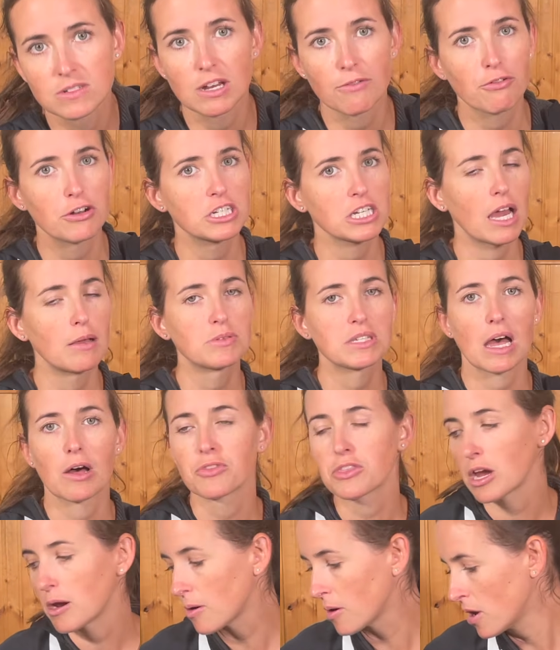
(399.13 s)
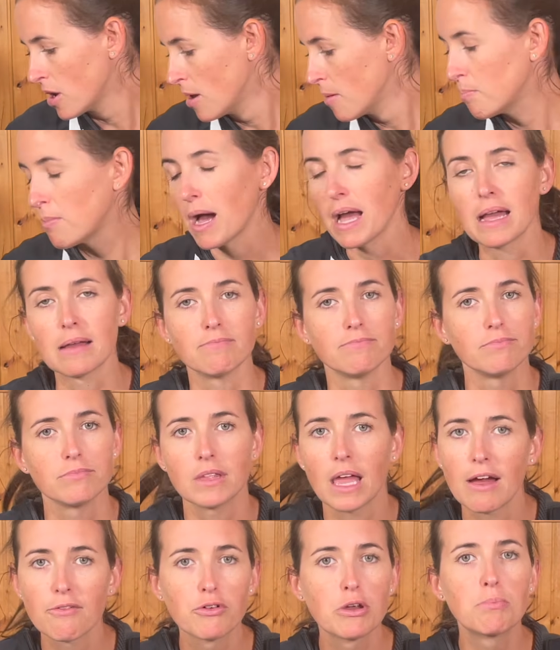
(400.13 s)
different types out there by
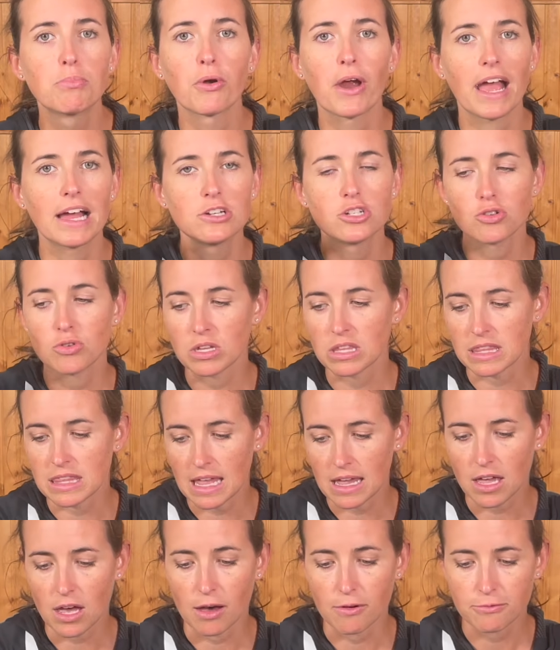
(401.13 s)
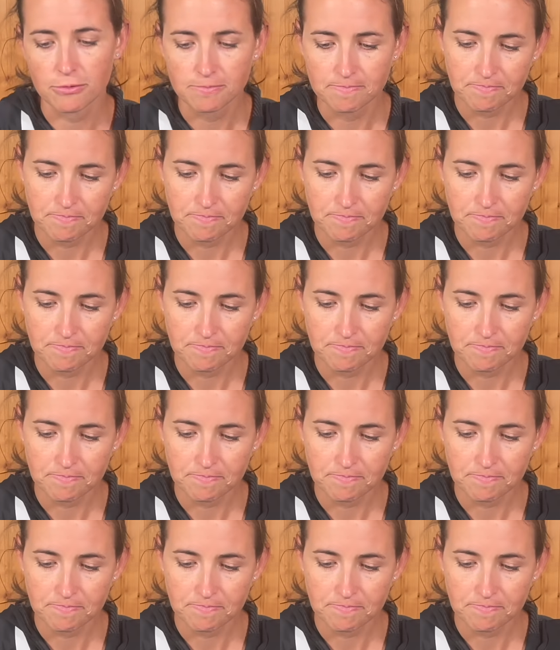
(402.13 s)
every brand you can think of.